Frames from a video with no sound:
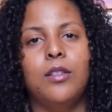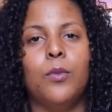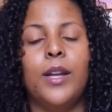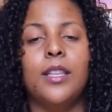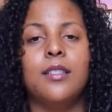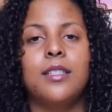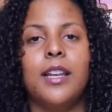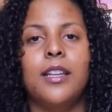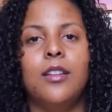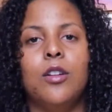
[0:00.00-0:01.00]
the way they
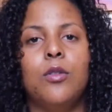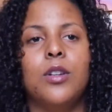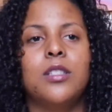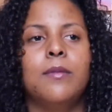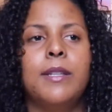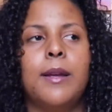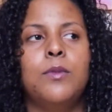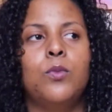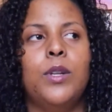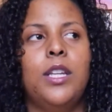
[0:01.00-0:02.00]
said it, you know, because
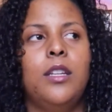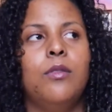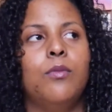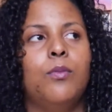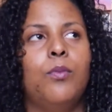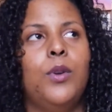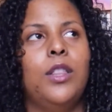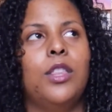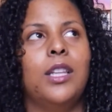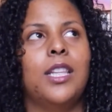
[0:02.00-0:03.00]
sometimes we
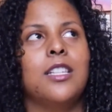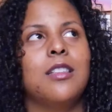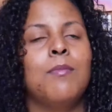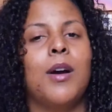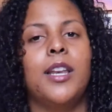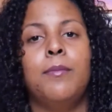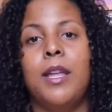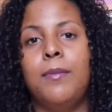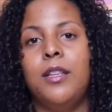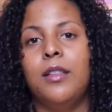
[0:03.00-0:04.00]
think that somebody
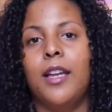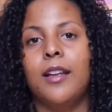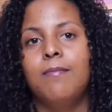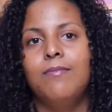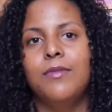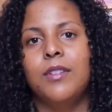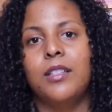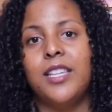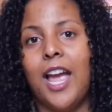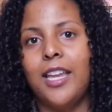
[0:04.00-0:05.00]
may be like
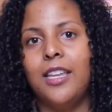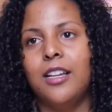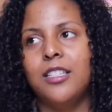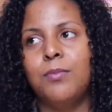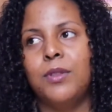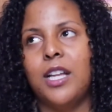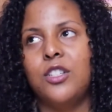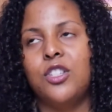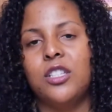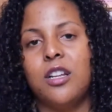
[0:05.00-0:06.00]
attacking us, but
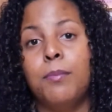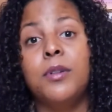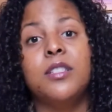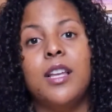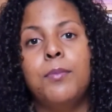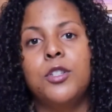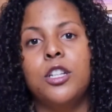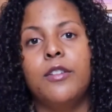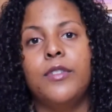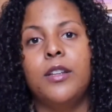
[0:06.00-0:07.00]
that's just our
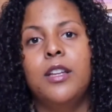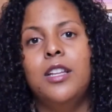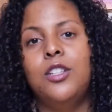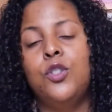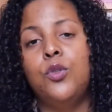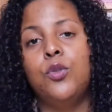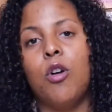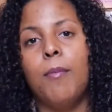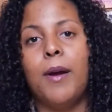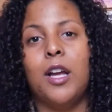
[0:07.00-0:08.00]
perception of it due to
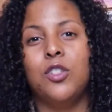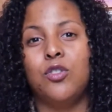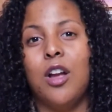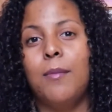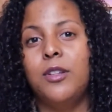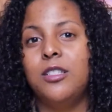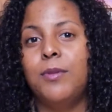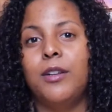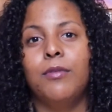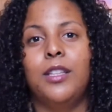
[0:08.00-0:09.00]
our past traumas,
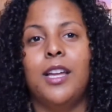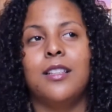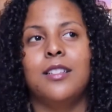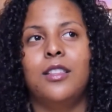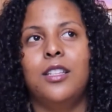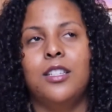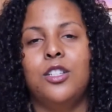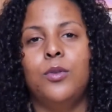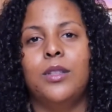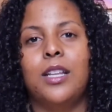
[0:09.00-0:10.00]
but it really has nothing to
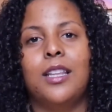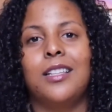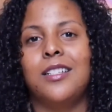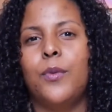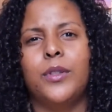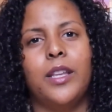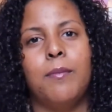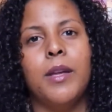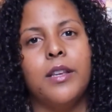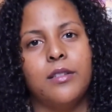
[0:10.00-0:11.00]
do with that. That's not what
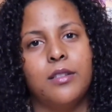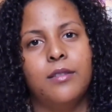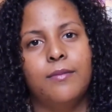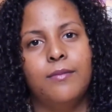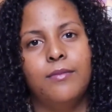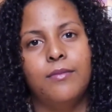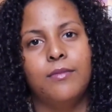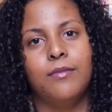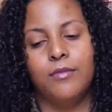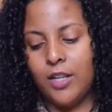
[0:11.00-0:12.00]
they meant.
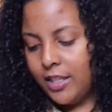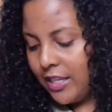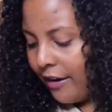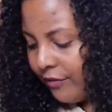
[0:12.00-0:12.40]
It's